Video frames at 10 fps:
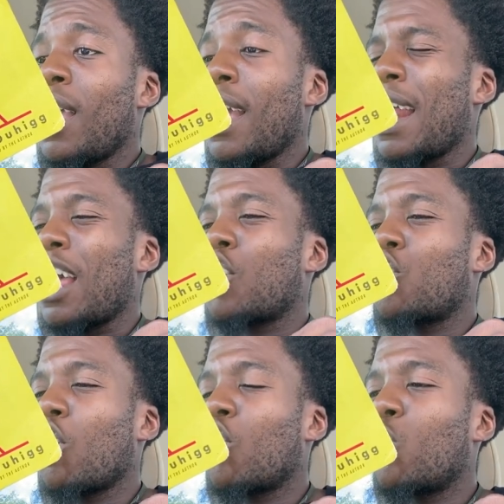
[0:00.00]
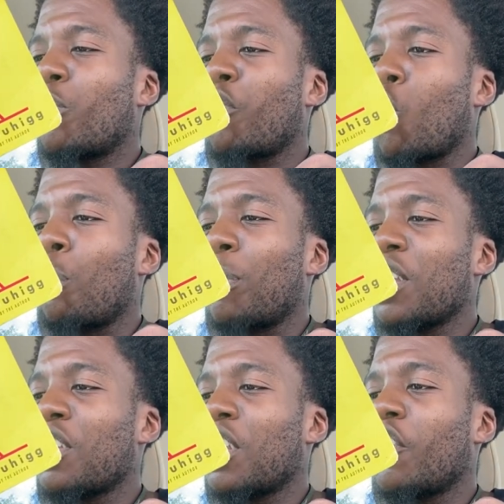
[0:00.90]
and had struggled with
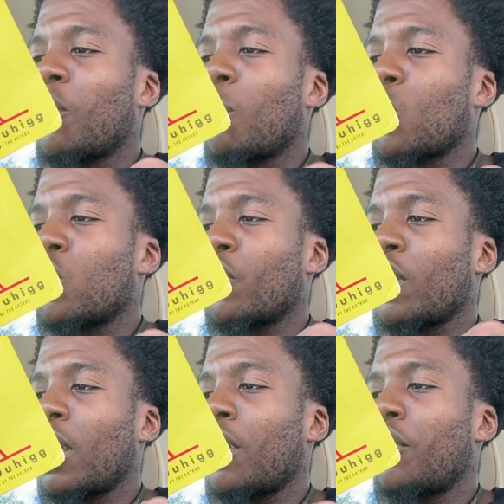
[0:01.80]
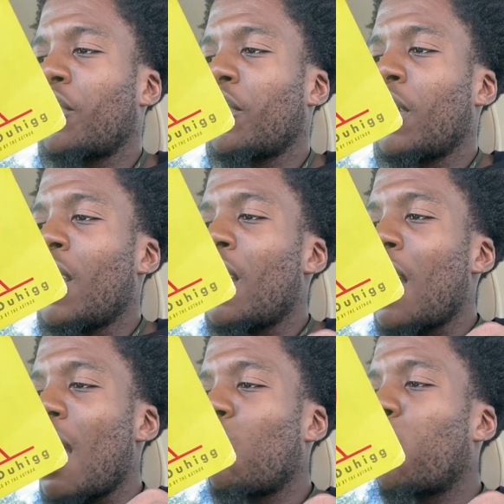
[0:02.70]
obesity for most of her life.
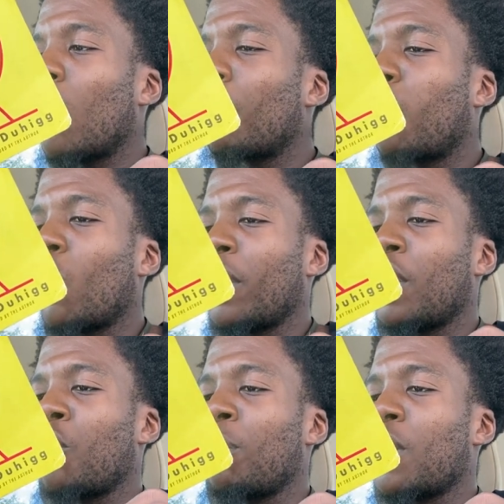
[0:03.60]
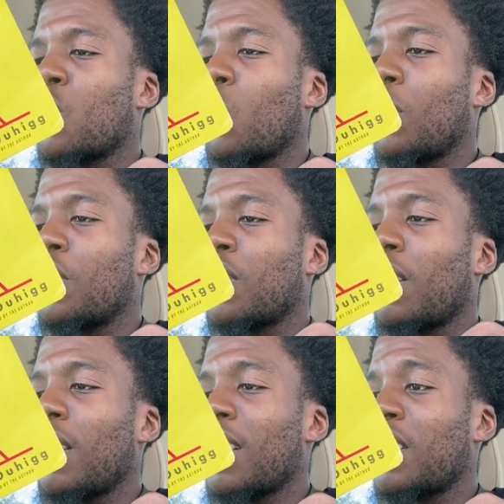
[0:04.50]
At one point in her mid-20s,
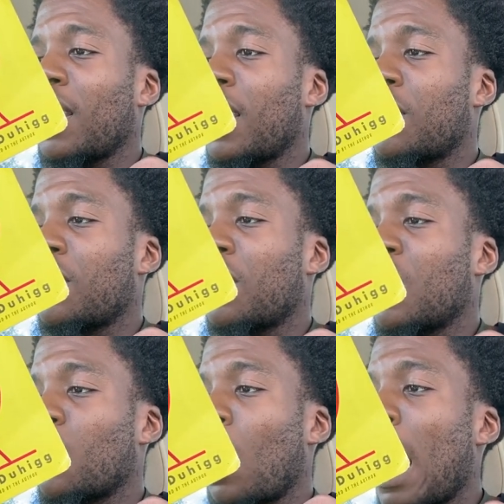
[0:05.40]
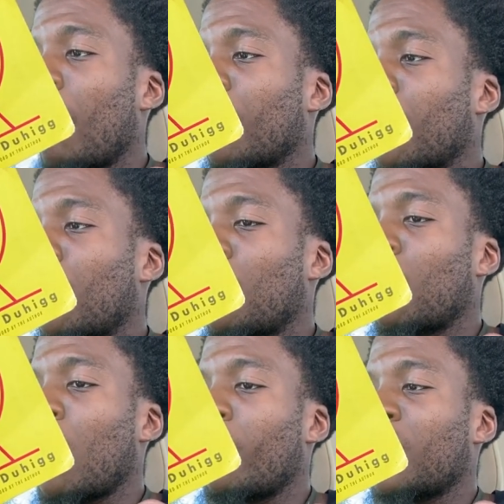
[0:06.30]
collection agencies were hounding her to
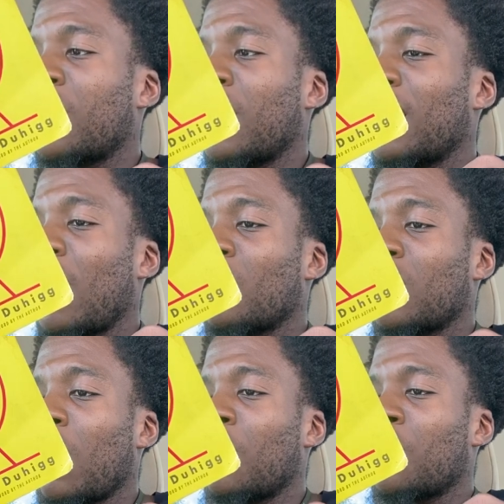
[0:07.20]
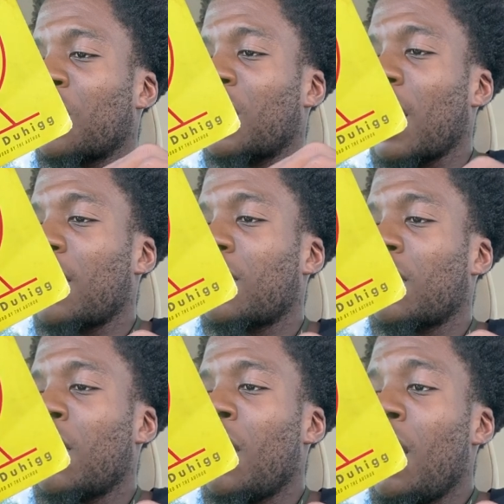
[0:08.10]
recover $10,000 in debts.
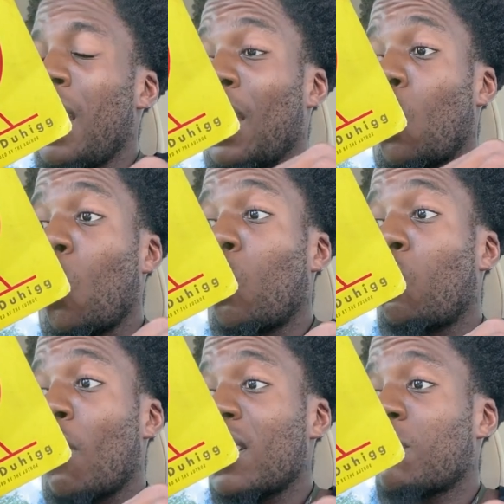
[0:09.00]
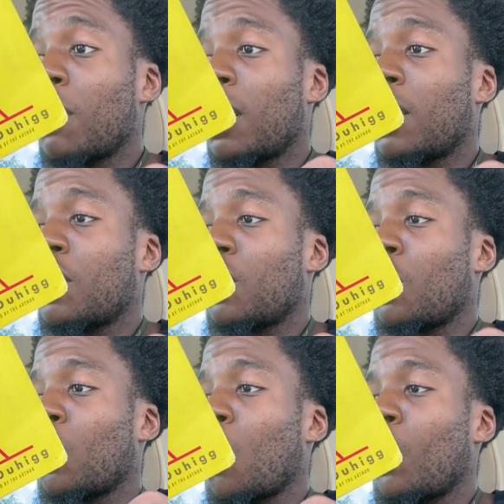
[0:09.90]
An old resume listed
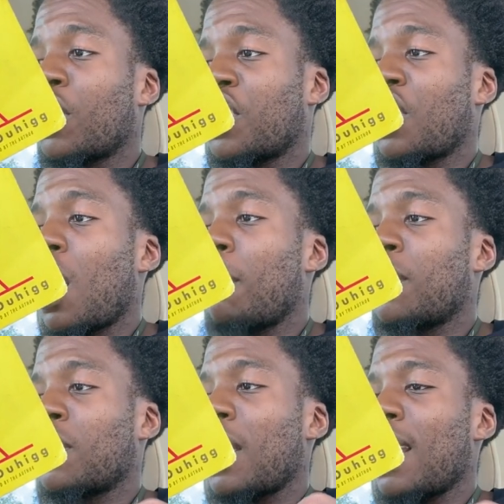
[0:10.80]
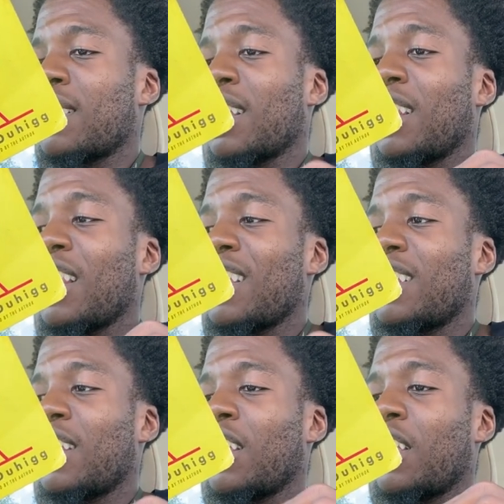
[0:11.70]
her longest job as lasting
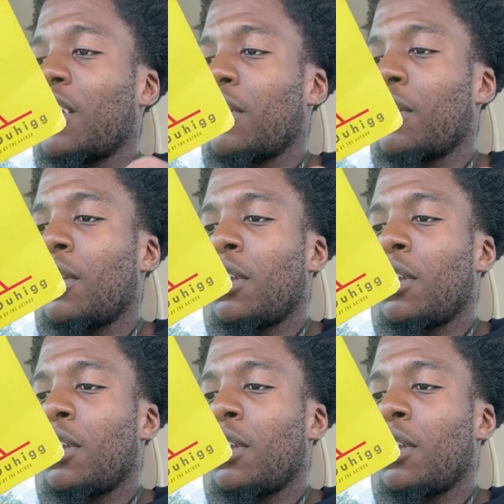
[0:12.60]
less than a year.